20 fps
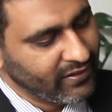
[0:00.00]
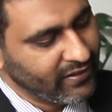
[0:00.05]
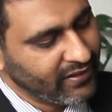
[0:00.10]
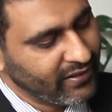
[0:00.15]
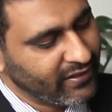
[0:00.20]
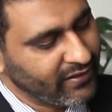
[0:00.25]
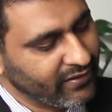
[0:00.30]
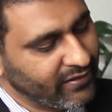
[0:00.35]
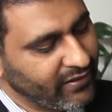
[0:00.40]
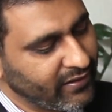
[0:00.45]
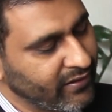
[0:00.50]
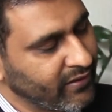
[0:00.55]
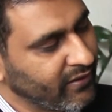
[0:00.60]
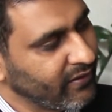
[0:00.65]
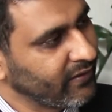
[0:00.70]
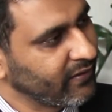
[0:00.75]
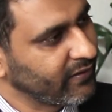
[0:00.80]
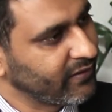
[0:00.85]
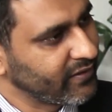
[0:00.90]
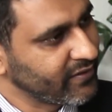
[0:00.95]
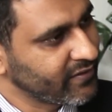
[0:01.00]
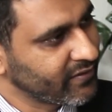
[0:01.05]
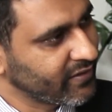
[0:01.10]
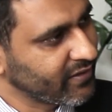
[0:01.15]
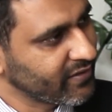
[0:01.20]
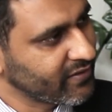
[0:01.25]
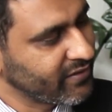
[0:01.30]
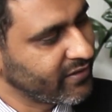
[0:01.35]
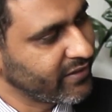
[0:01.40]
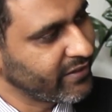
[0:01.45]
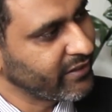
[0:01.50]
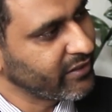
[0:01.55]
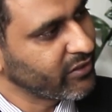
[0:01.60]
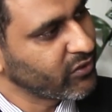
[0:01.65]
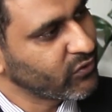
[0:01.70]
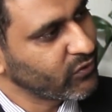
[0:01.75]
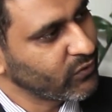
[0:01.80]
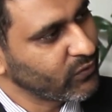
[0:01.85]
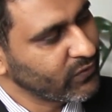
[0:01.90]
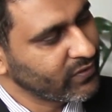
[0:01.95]
and they discuss their
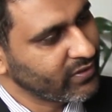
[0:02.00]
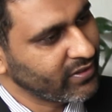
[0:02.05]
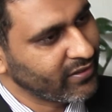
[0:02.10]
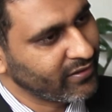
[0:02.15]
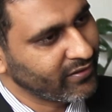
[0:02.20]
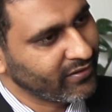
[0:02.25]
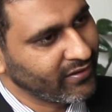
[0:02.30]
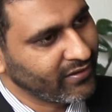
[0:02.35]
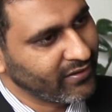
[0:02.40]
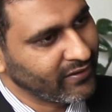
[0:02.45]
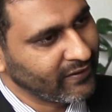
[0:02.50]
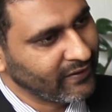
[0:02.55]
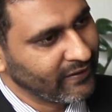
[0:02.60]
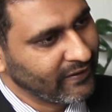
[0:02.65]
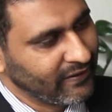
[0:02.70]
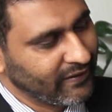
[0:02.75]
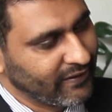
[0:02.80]
issues and they